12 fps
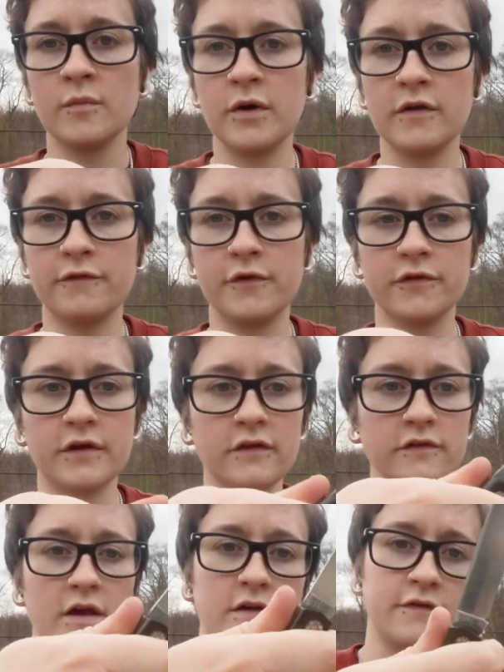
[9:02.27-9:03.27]
but a full
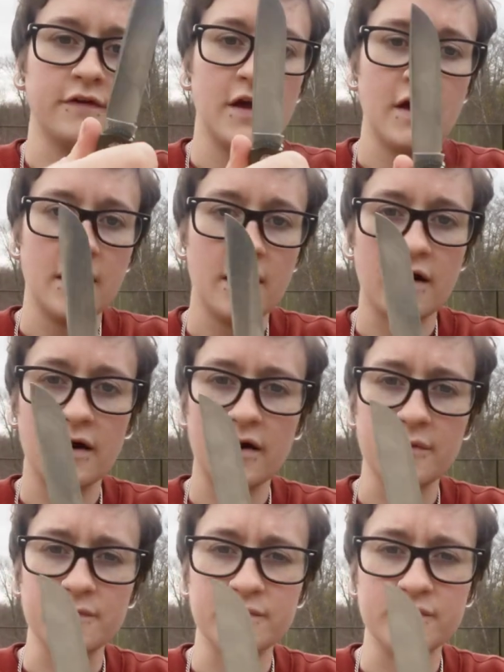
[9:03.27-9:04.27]
size knife.
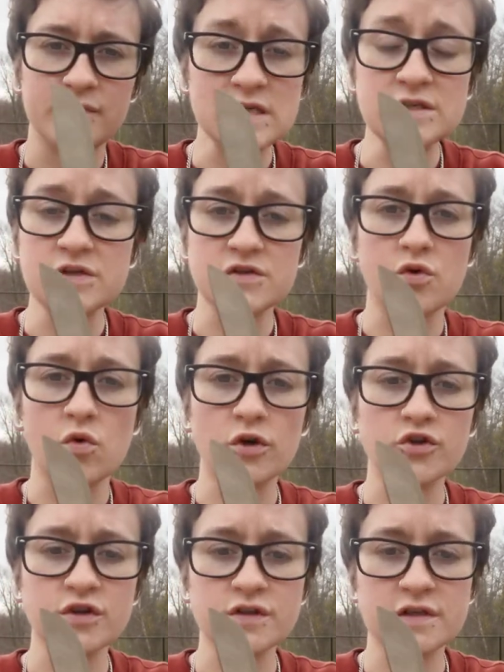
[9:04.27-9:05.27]
Um, this is
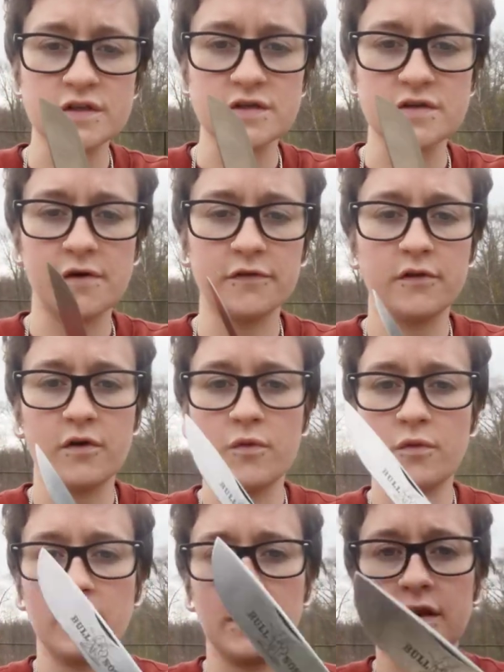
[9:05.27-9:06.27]
gorgeous. This is
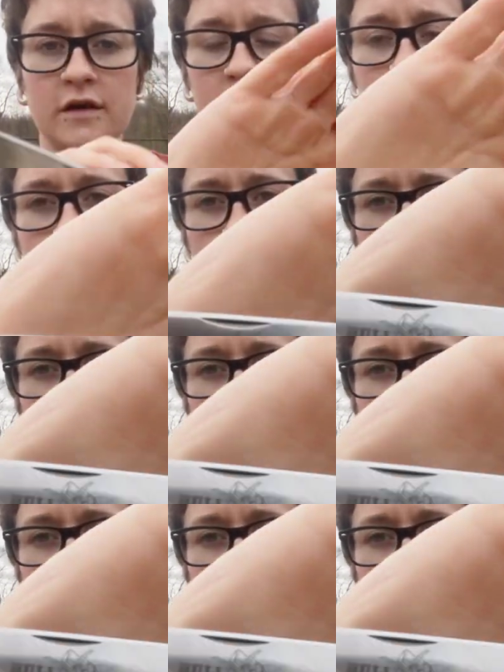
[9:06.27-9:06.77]
also in